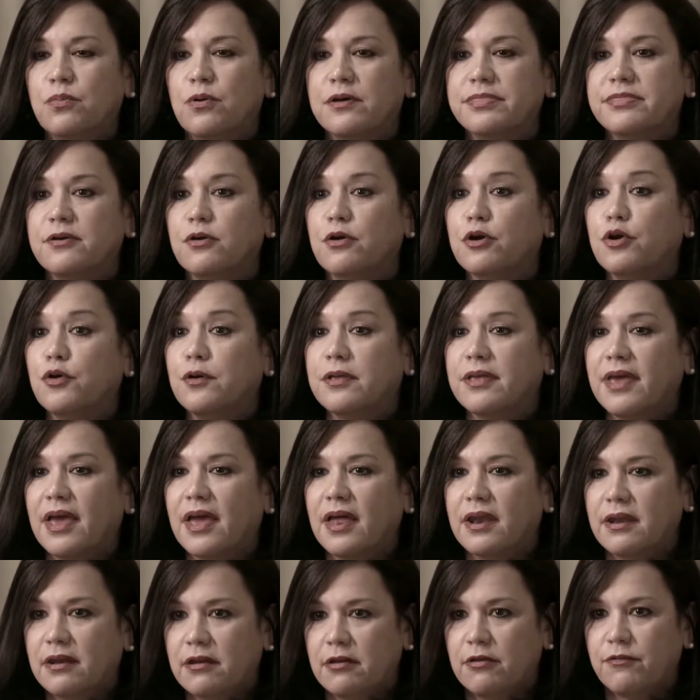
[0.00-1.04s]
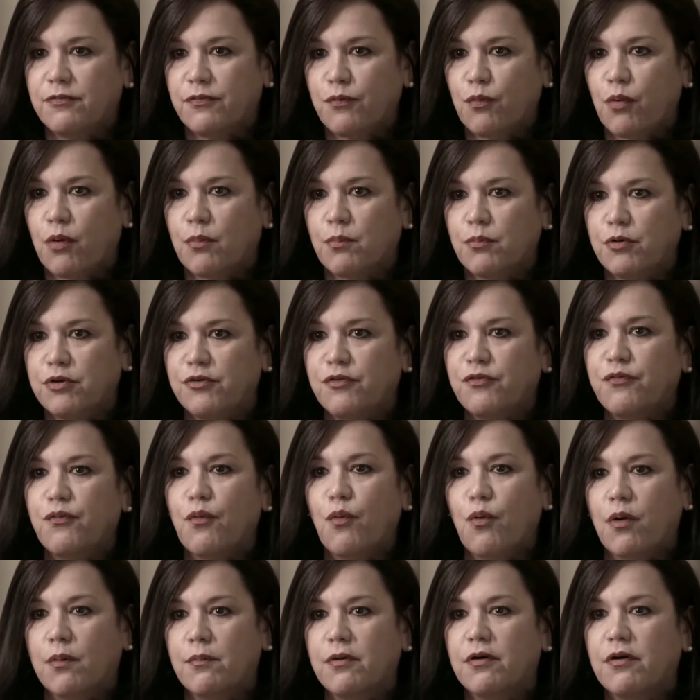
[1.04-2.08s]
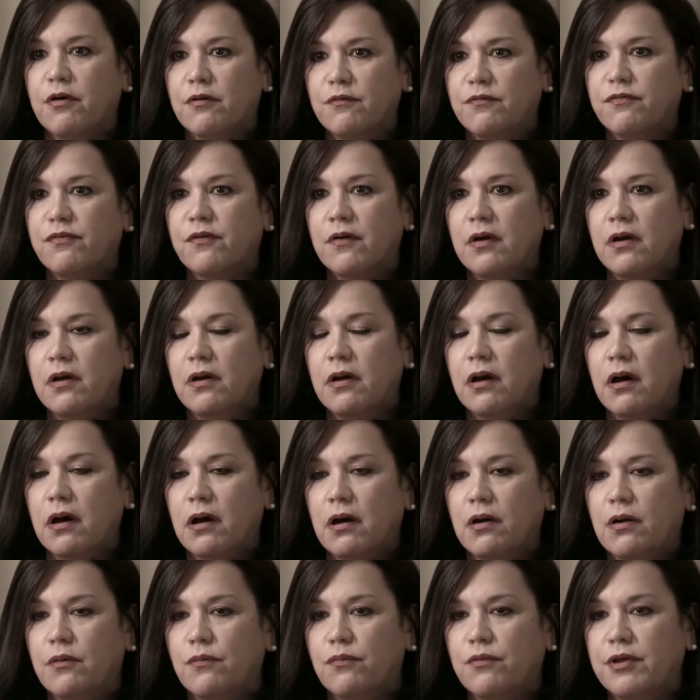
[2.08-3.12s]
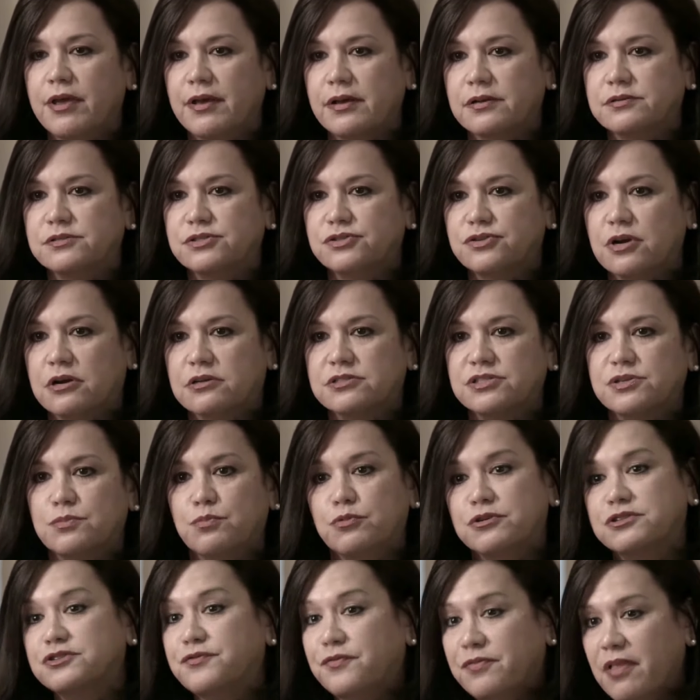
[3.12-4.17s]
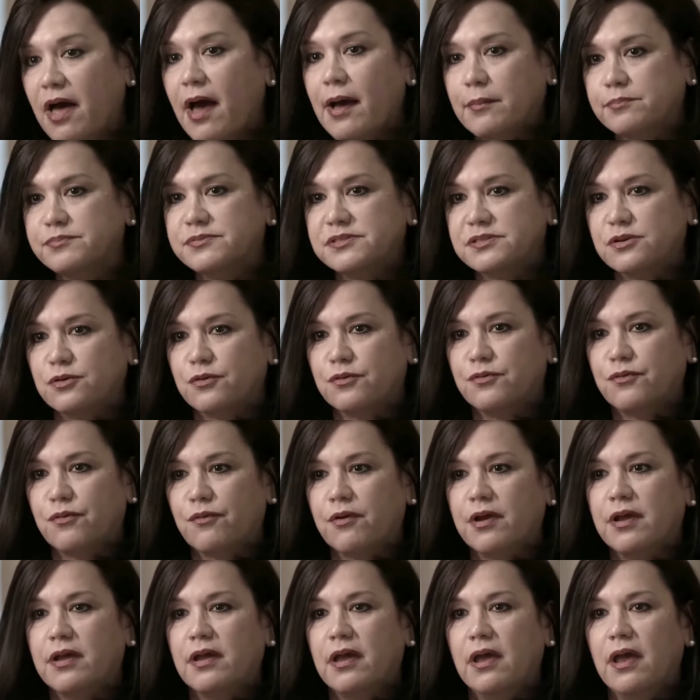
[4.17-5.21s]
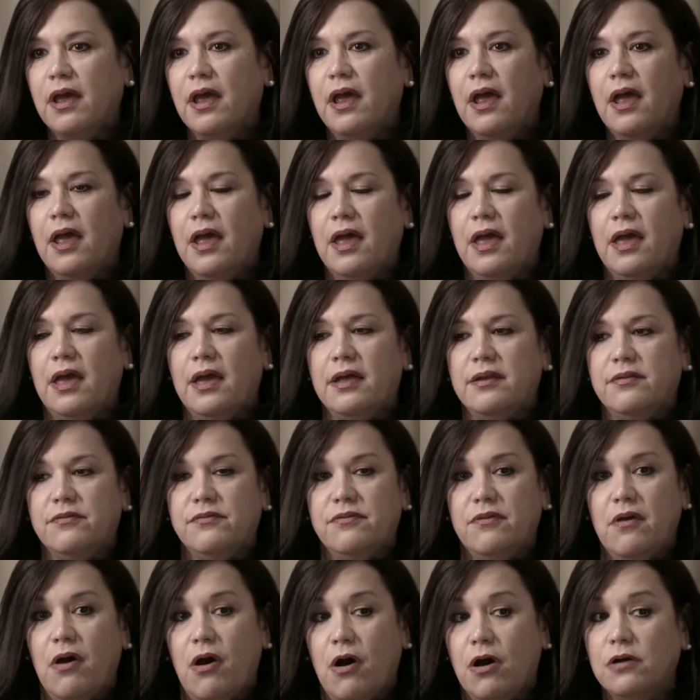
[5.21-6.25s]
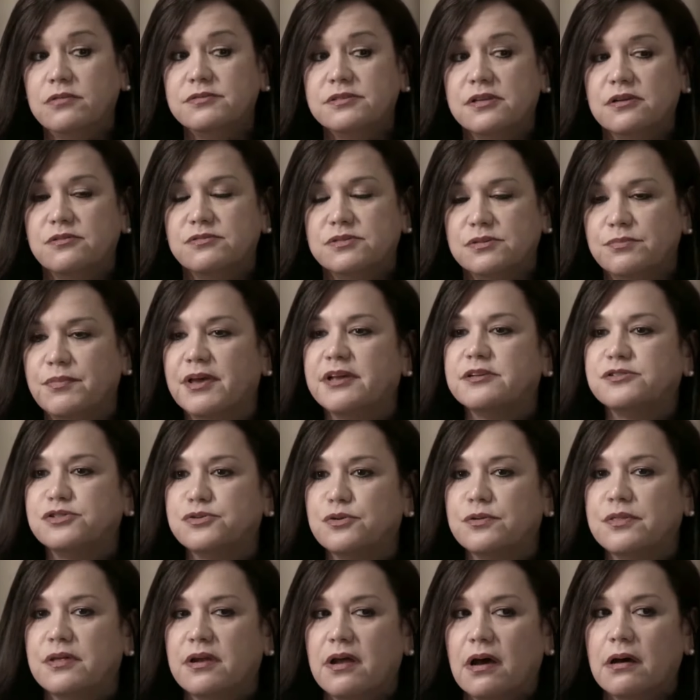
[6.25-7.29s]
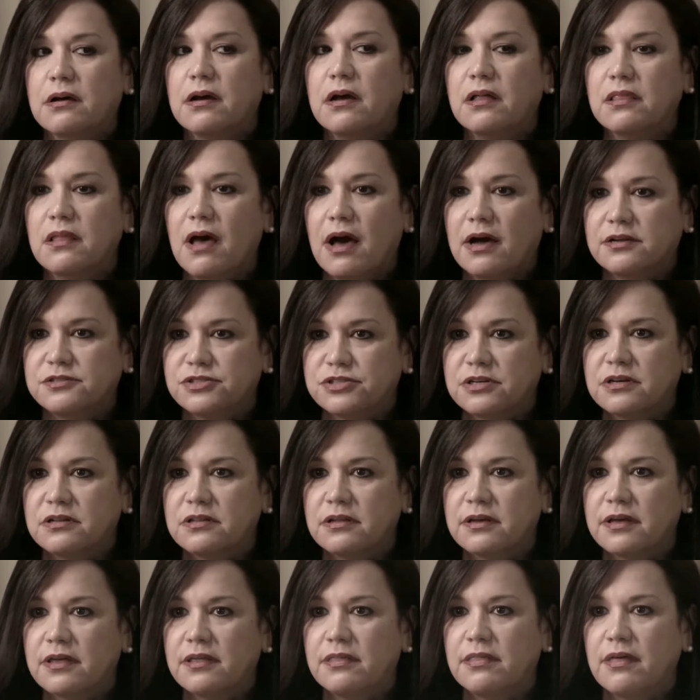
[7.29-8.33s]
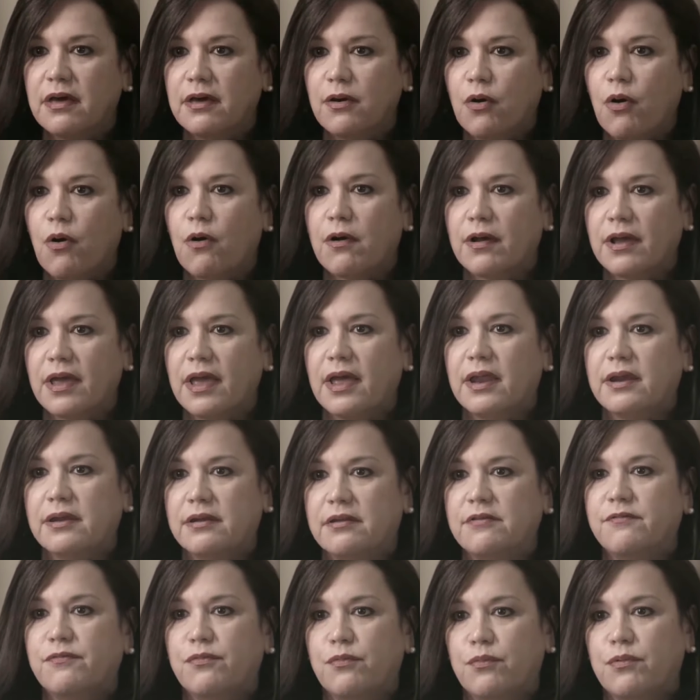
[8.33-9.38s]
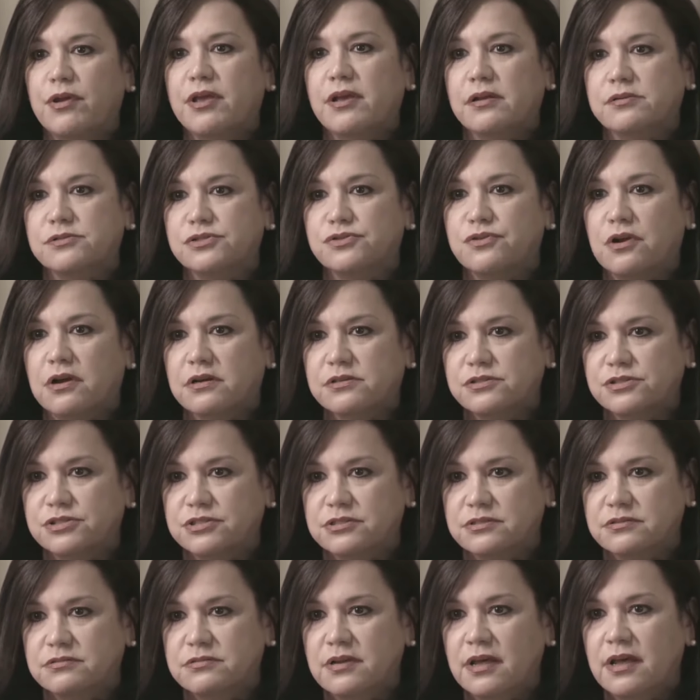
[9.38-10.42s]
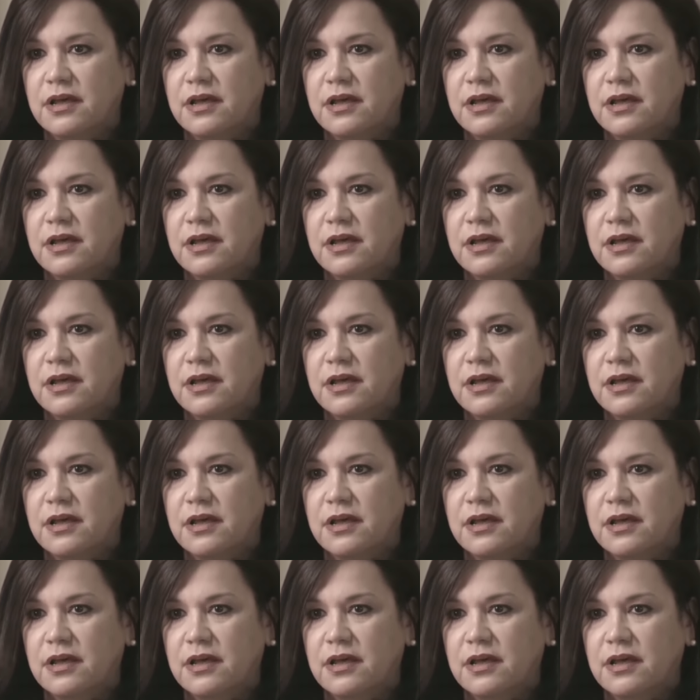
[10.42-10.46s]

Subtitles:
they're a good candidate for, which form of reconstruction, which flap surgery, and also to make sure that oncologically they are a candidate for reconstruction.